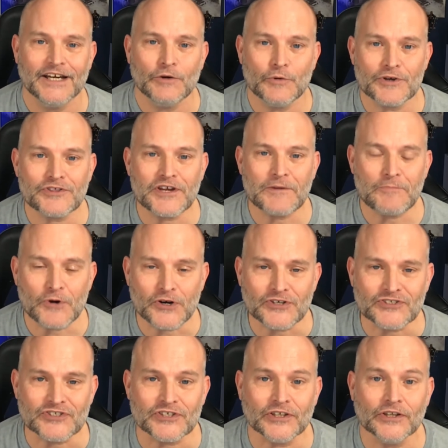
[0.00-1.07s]
with a
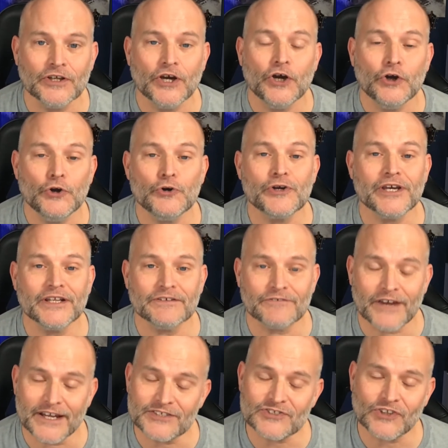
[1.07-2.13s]
person who can
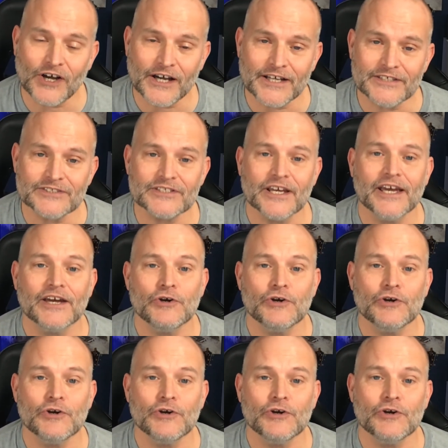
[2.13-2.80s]
evangelize,